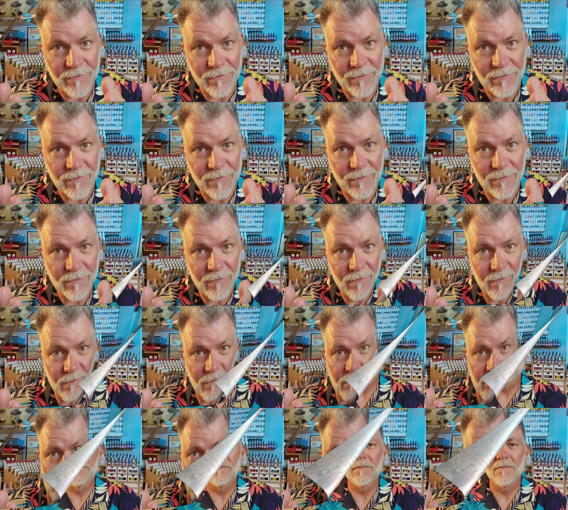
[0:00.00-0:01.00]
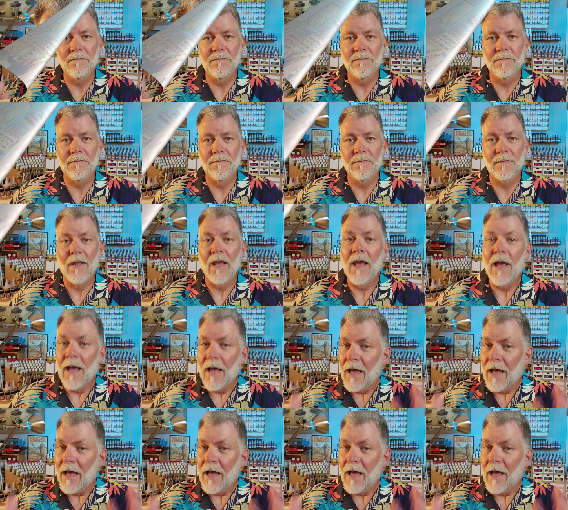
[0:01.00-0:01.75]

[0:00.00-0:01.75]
Nobody speaks.